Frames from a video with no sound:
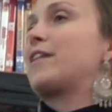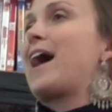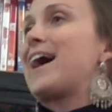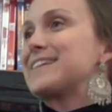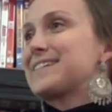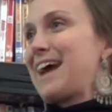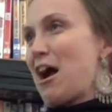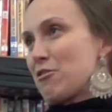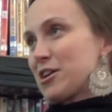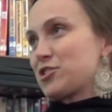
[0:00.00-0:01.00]
that
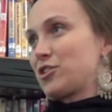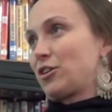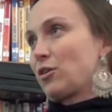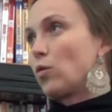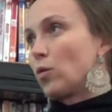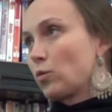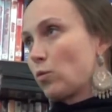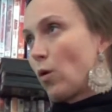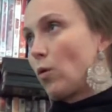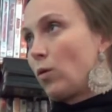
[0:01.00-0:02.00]
character or
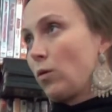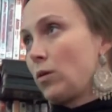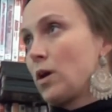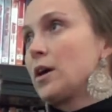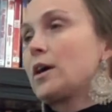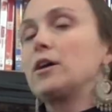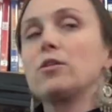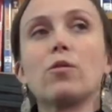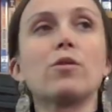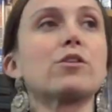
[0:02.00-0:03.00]
role in
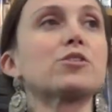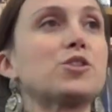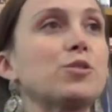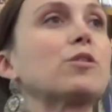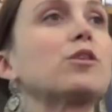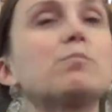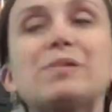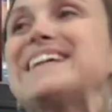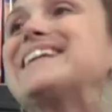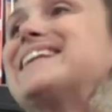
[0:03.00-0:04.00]
order to
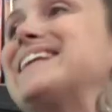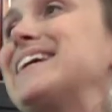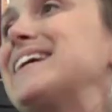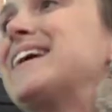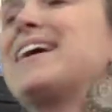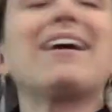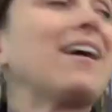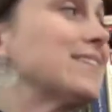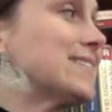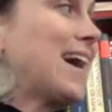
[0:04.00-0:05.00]
complete the
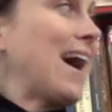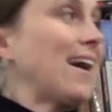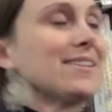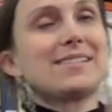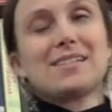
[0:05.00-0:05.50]
task.